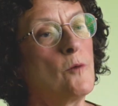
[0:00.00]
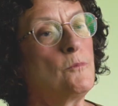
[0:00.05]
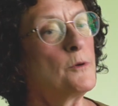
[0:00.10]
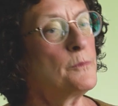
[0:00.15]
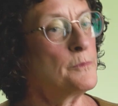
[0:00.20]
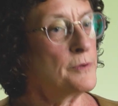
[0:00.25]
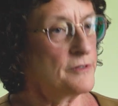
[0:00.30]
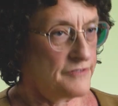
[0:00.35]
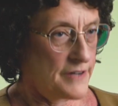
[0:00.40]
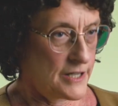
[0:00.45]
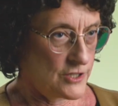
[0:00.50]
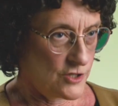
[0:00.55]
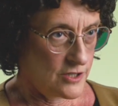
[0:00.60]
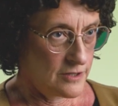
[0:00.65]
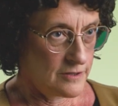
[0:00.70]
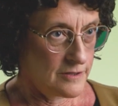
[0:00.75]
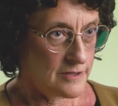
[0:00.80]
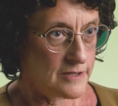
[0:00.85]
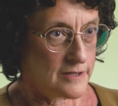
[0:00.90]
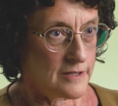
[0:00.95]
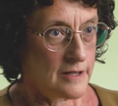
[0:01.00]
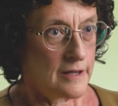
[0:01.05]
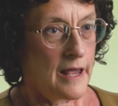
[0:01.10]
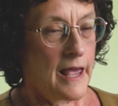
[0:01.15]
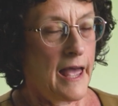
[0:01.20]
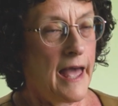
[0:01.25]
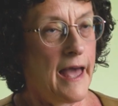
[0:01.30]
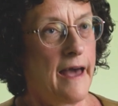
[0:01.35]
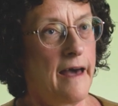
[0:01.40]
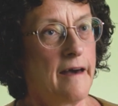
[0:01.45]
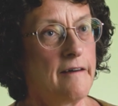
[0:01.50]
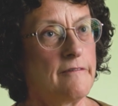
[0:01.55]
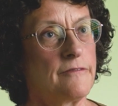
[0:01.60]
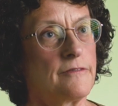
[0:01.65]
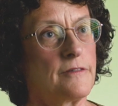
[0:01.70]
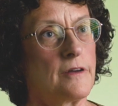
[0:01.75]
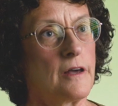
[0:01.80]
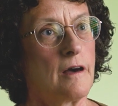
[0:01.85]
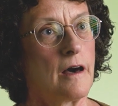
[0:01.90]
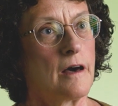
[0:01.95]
ARPL professions have